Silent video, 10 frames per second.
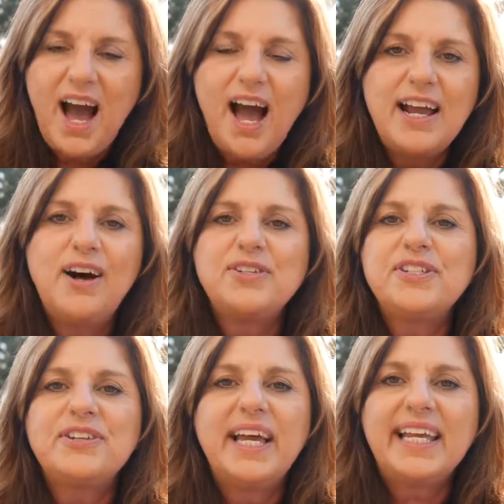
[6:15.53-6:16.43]
I
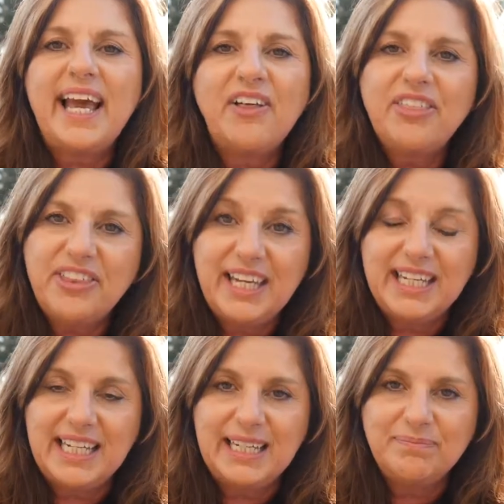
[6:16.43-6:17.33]
also like
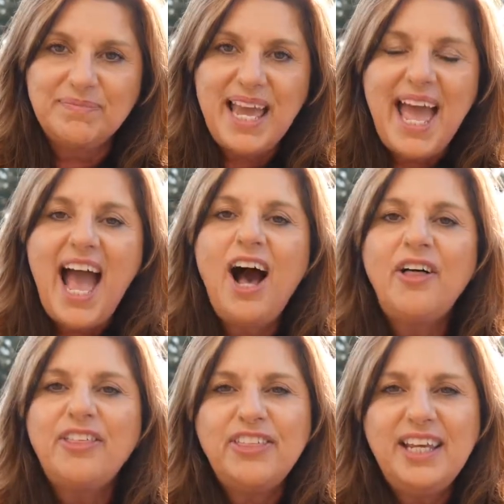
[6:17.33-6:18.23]
L-theanine.
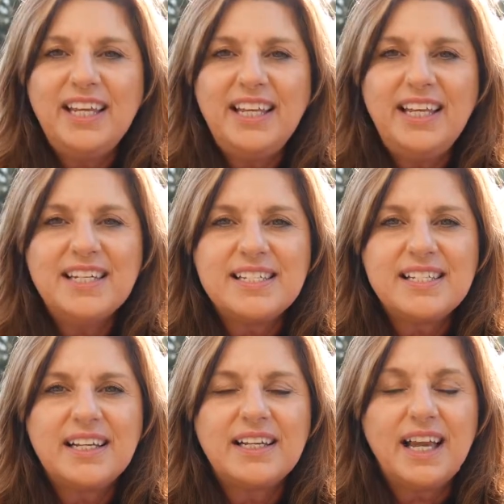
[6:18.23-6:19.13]
L-theanine is
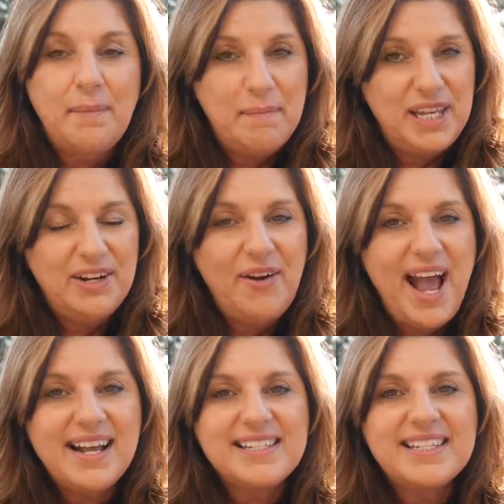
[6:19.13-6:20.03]
an amino
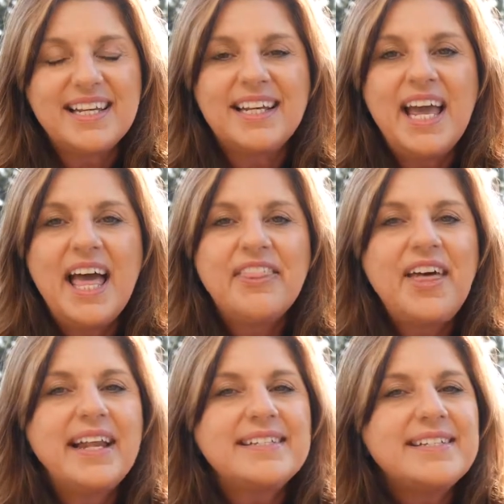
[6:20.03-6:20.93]
acid
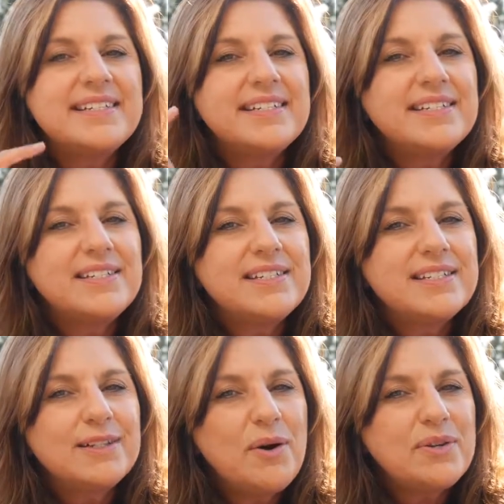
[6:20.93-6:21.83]
that
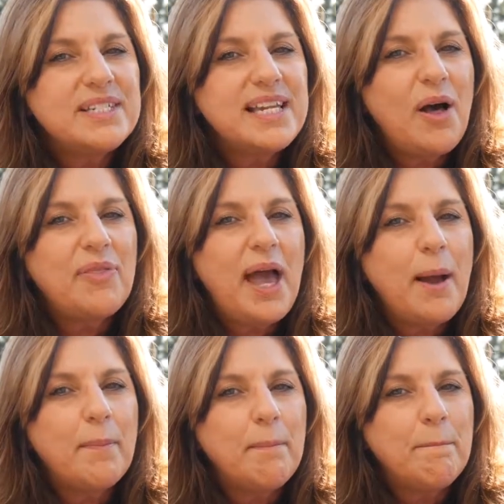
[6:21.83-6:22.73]
slows down
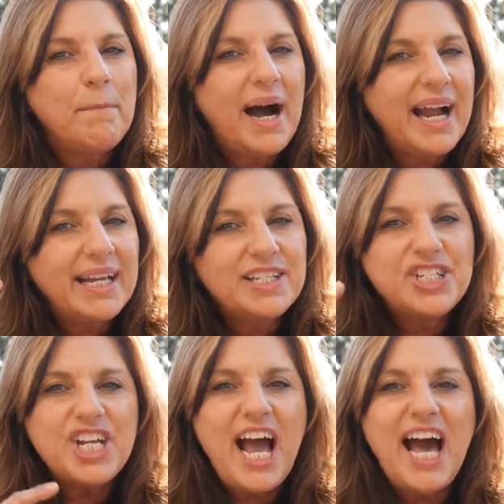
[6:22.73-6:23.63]
that mind
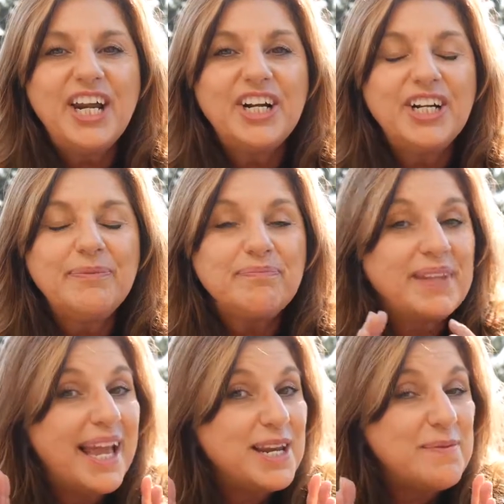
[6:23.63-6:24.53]
chatter.
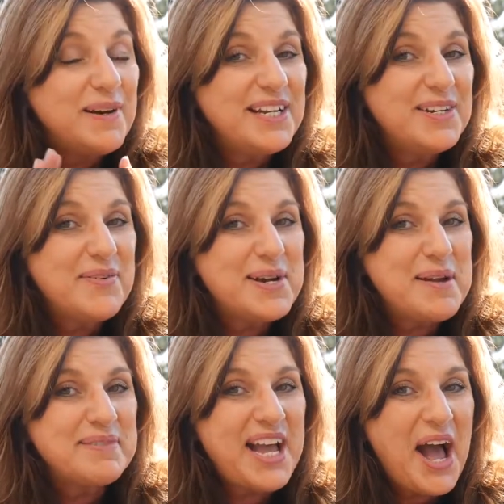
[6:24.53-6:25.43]
Anybody know what
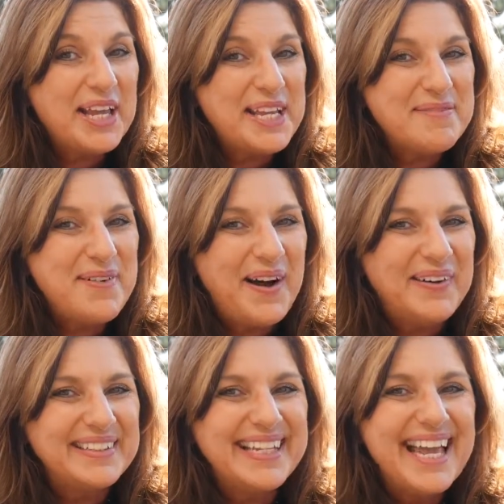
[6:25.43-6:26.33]
I'm talking about?